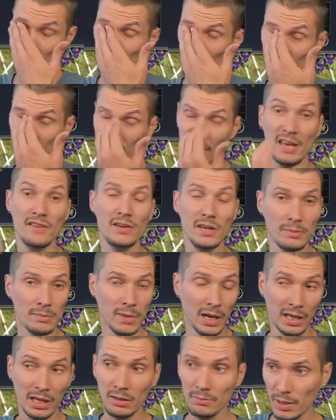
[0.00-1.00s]
saving
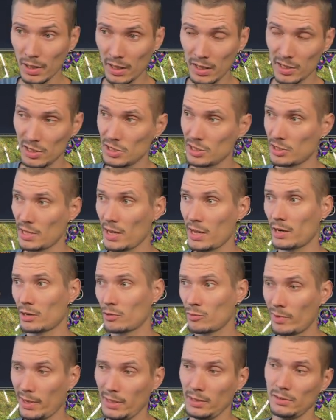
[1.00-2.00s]
money, because they are
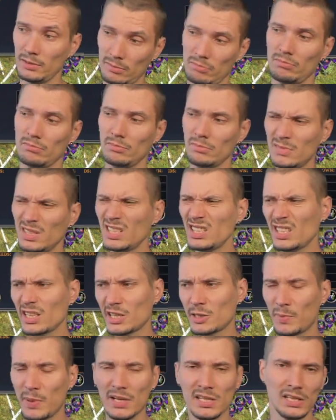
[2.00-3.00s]
quite not
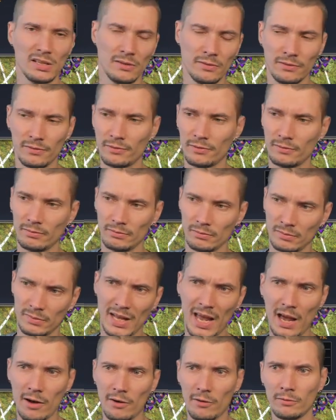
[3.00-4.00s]
expensive.
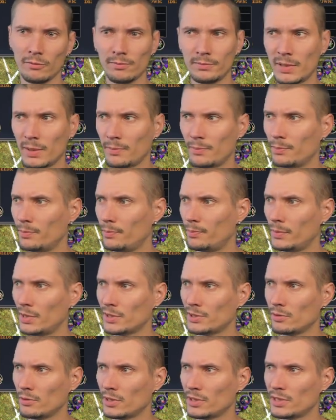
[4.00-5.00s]
Now,
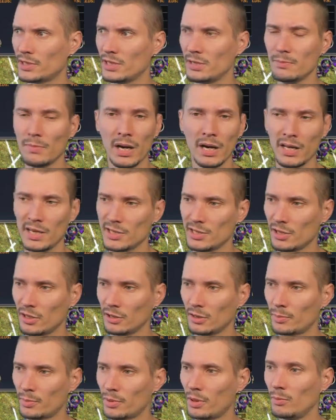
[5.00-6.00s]
as you can see, money is
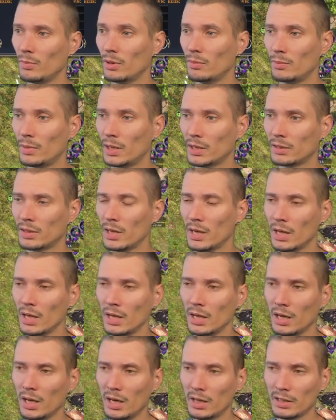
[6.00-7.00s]
not a problem, but
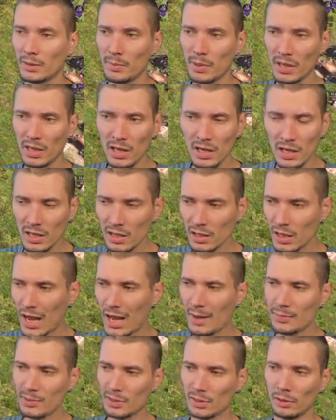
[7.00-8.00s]
at the beginning,
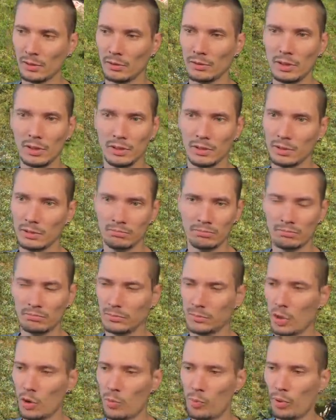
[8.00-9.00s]
absolutely
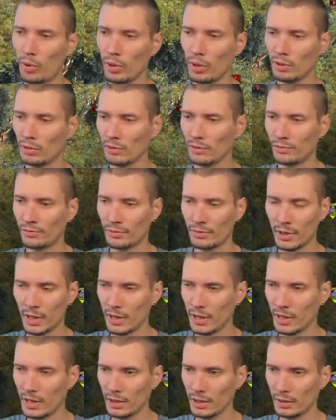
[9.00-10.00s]
no point of
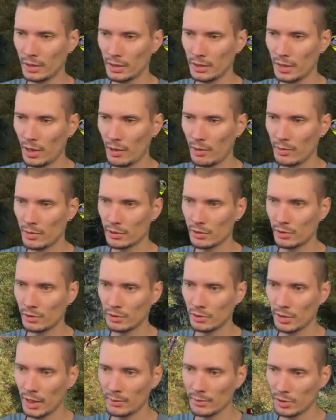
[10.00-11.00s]
running the towers all
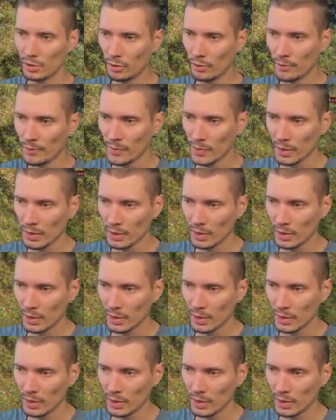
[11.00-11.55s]
the time. So